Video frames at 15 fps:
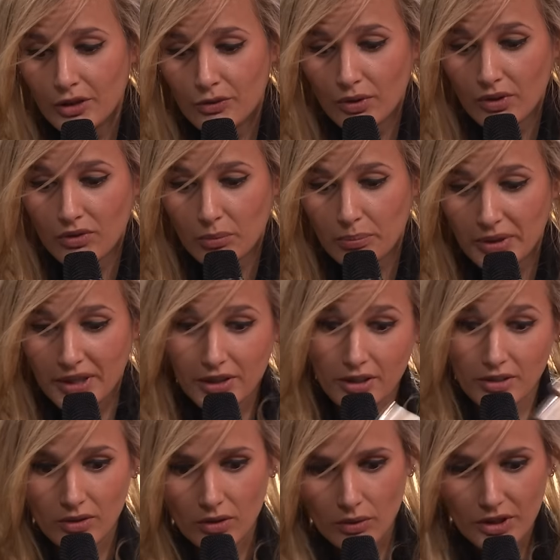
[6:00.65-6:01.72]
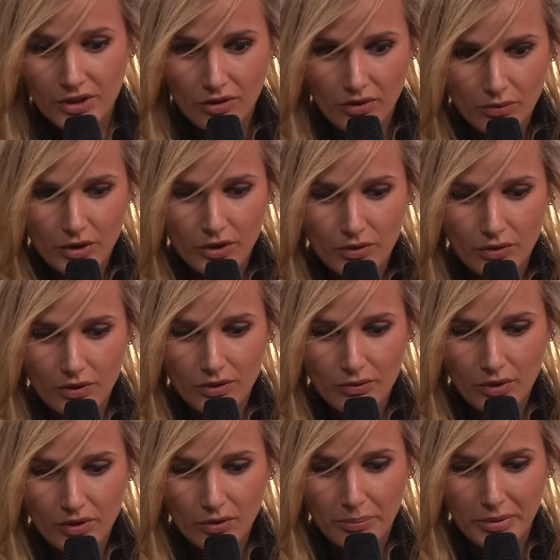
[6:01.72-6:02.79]
it was a big, you know, it's it, it
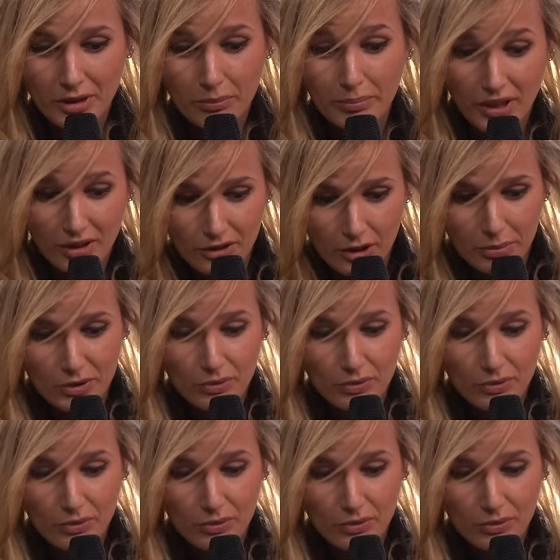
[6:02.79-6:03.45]
was a big build-up.